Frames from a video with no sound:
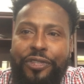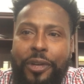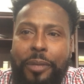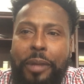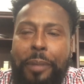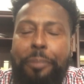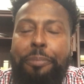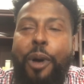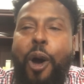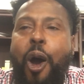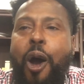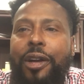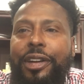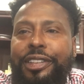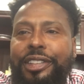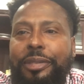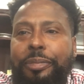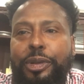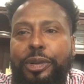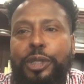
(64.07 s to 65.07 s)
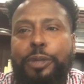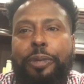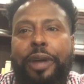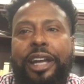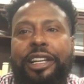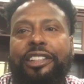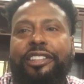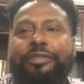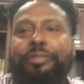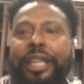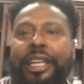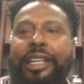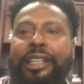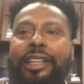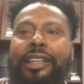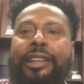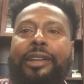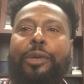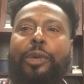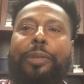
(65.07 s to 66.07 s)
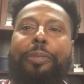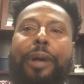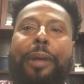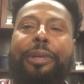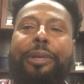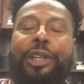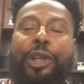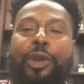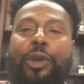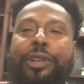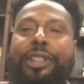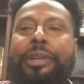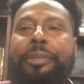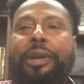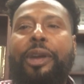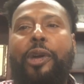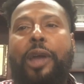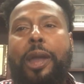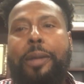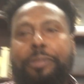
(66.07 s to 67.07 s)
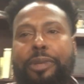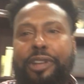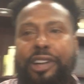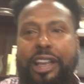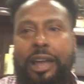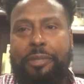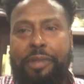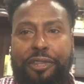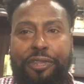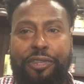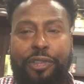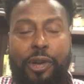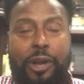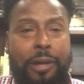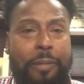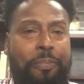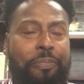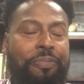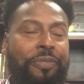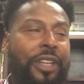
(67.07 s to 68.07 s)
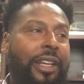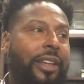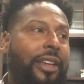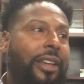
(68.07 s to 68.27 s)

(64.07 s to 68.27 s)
from a partisan perspective, meaning a Republican or a Democrat, but coming from,